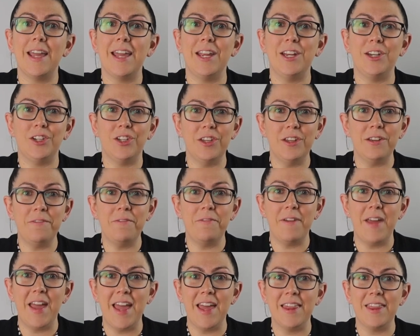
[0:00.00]
in good
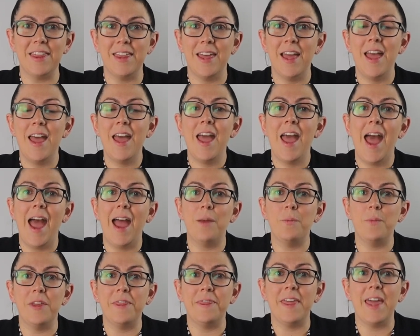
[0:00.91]
faith,
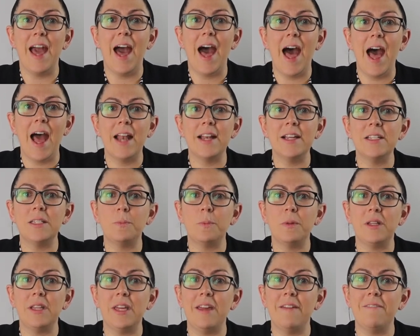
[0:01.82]
and with the honest
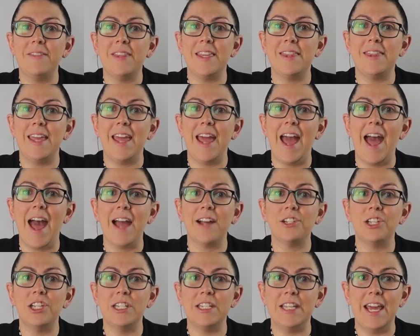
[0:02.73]
belief that the
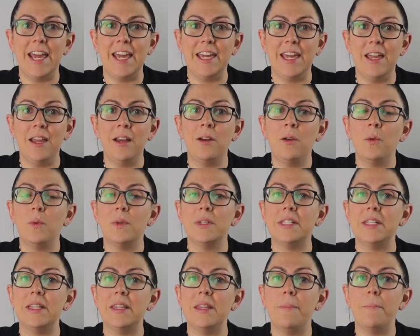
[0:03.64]
action taken
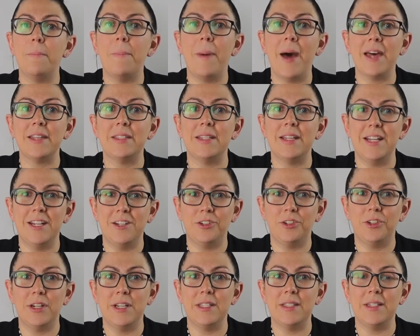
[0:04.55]
was in the best
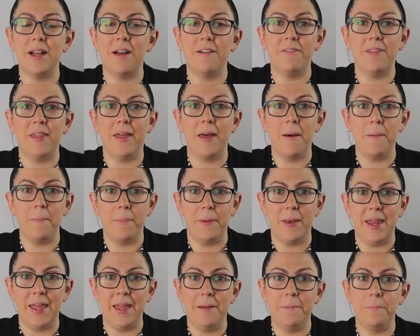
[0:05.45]
interest of the
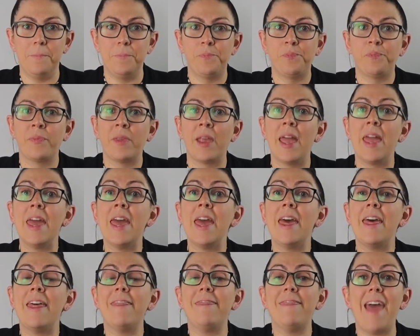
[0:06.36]
company.
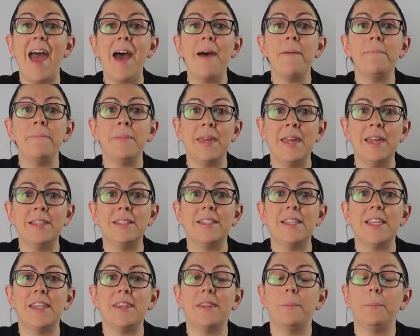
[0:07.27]
That means
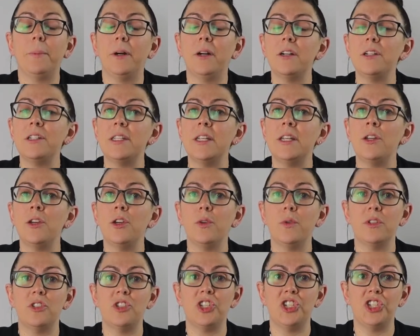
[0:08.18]
that the person
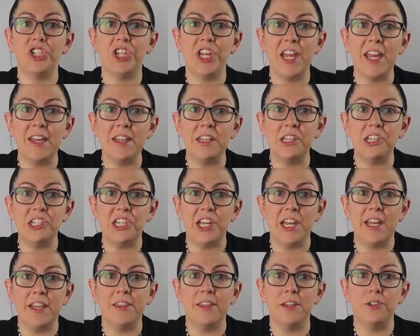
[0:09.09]
who is
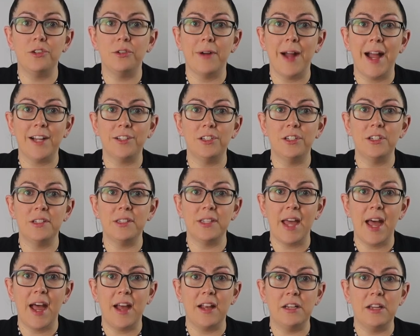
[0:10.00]
challenging the director's
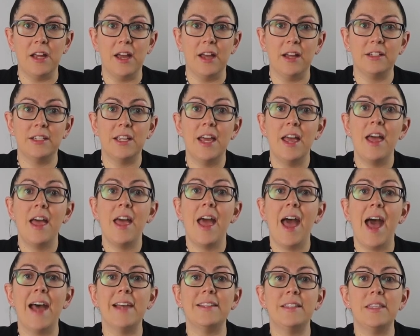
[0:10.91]
conduct
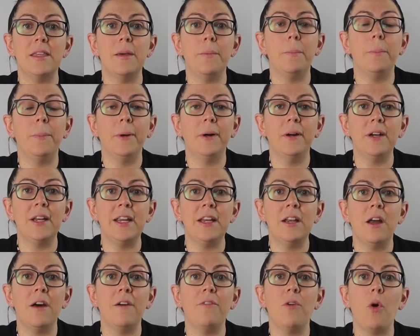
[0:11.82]
has the
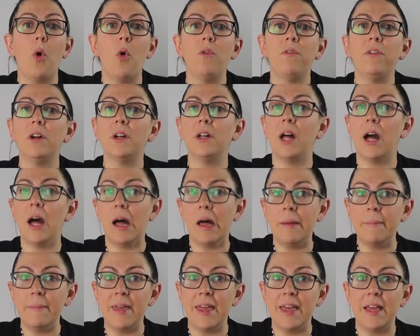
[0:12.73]
burden of
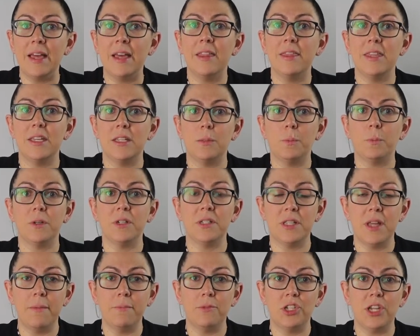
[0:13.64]
overcoming this
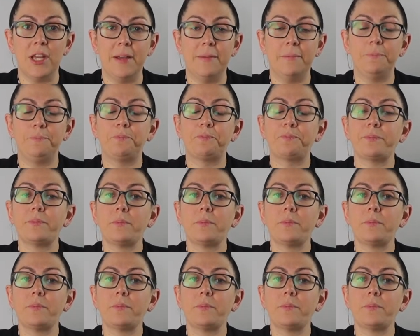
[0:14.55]
presumption.